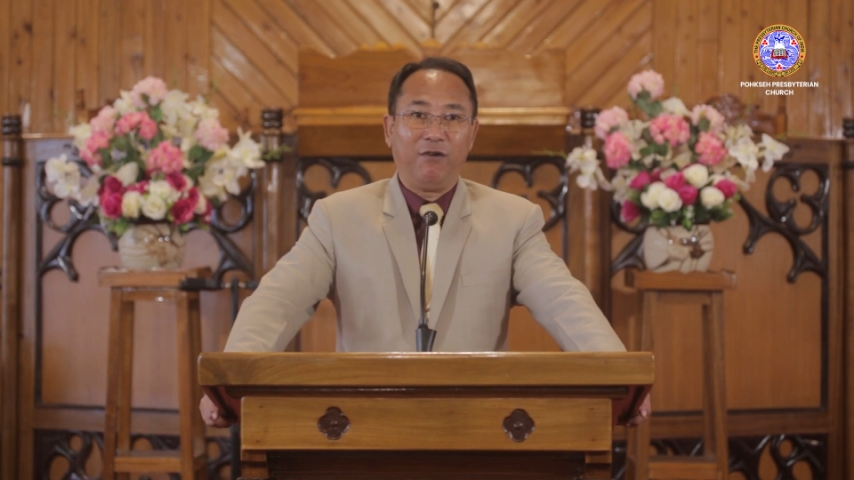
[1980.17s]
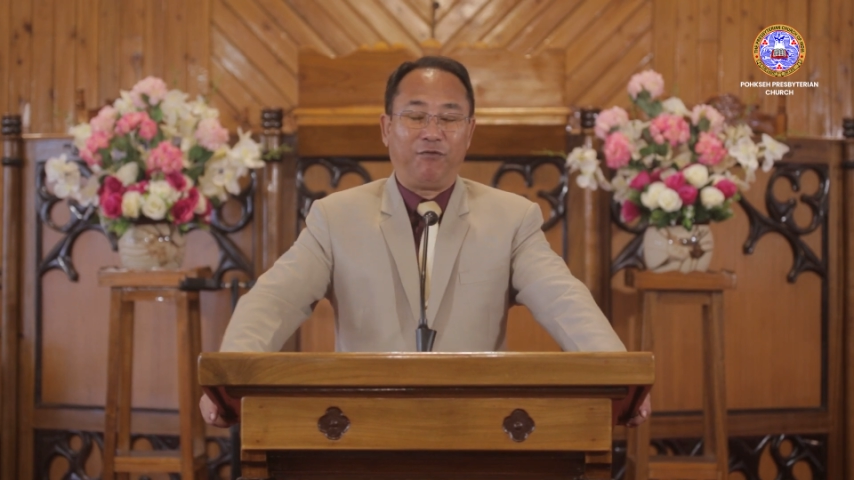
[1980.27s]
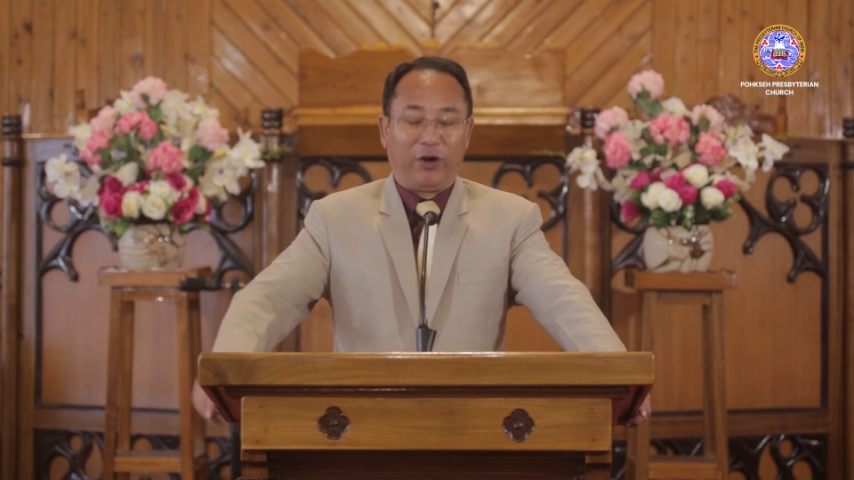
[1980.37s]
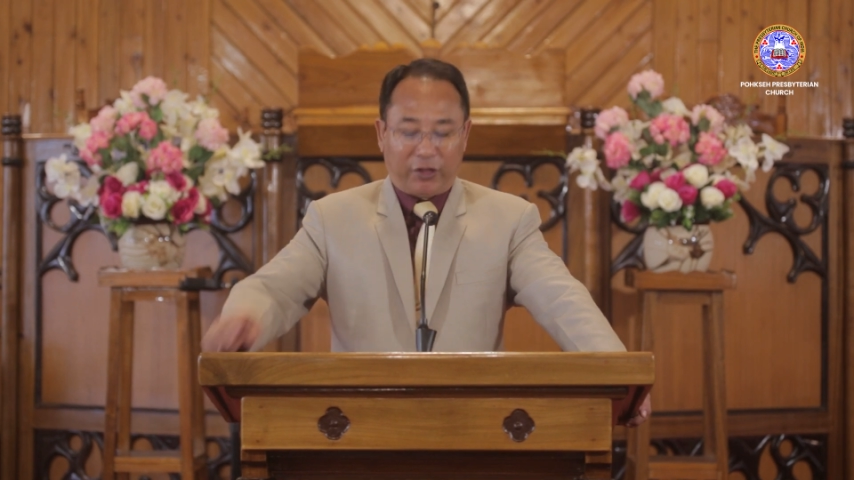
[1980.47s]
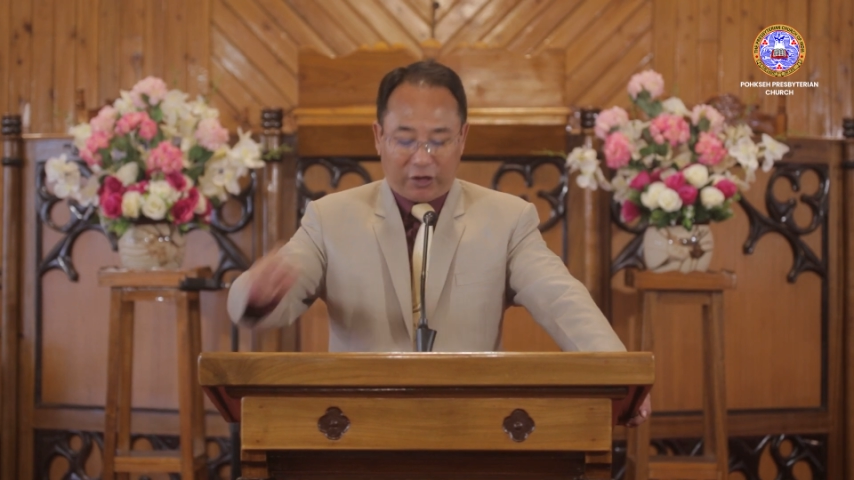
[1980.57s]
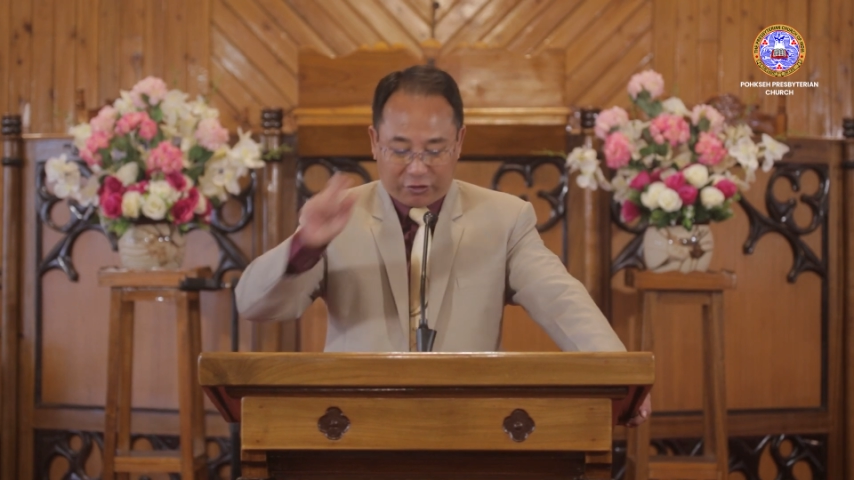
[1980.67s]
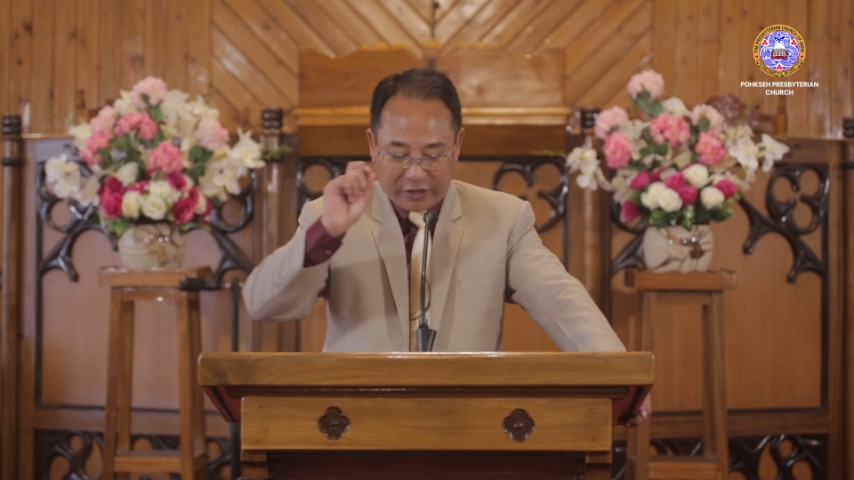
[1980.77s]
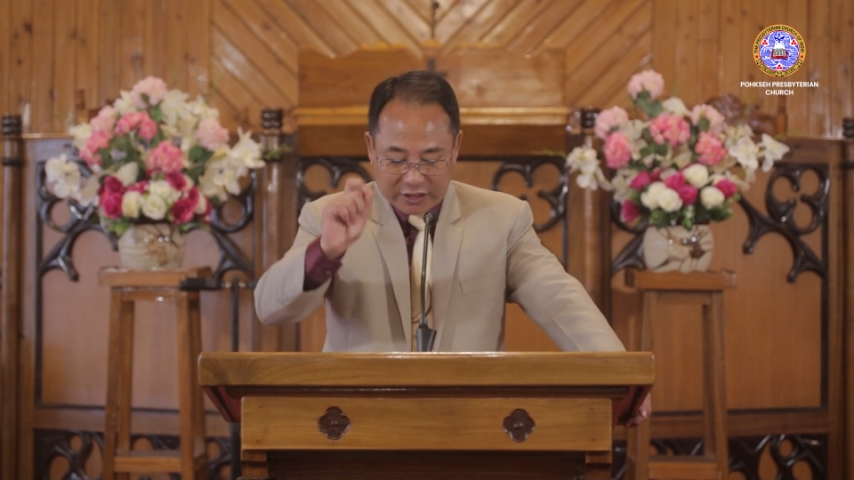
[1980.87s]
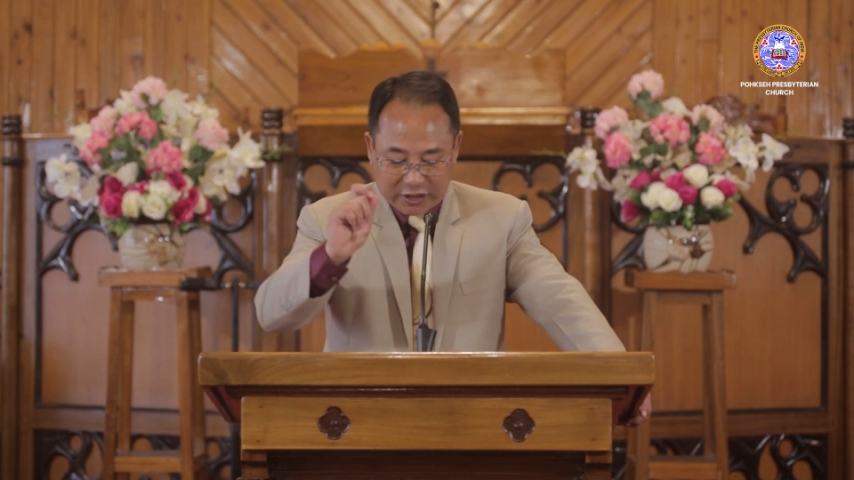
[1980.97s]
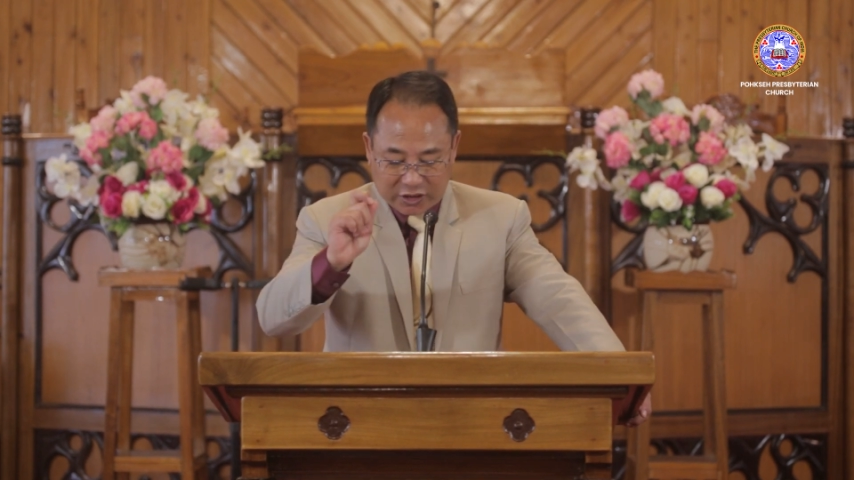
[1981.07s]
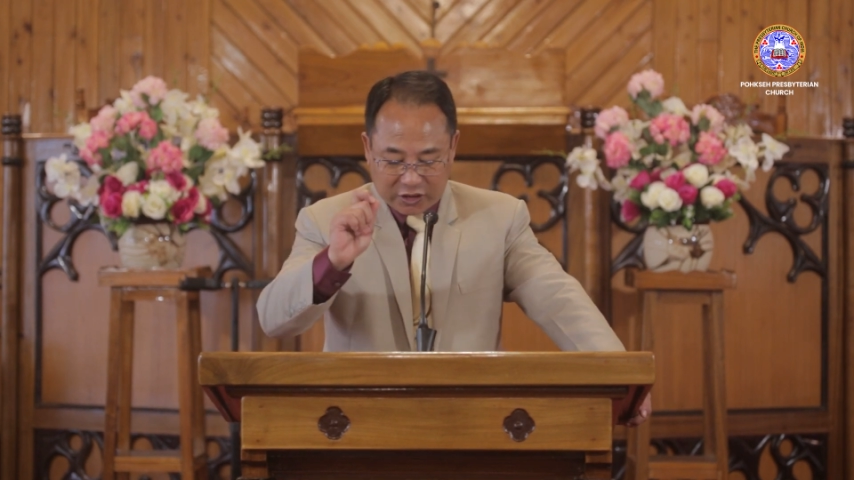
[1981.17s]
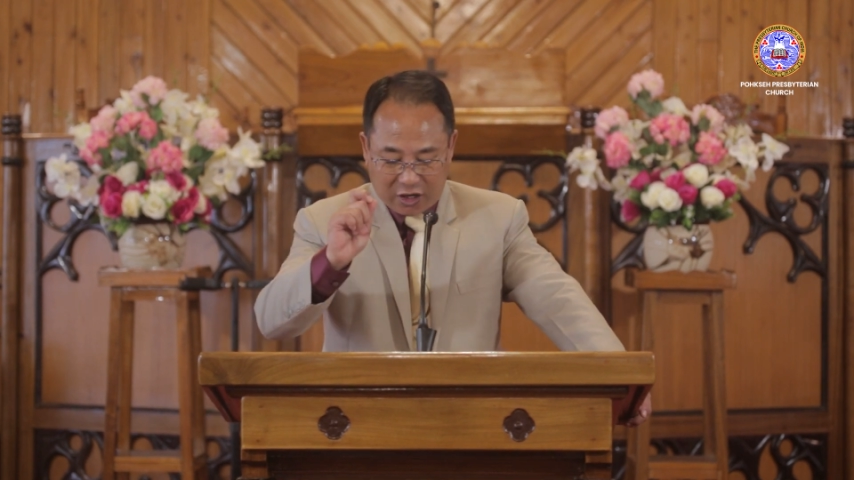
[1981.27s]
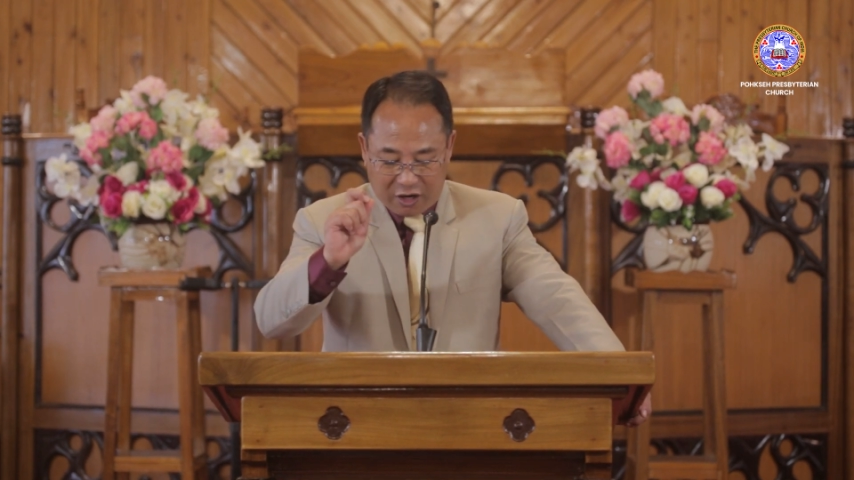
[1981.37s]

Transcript: for the rest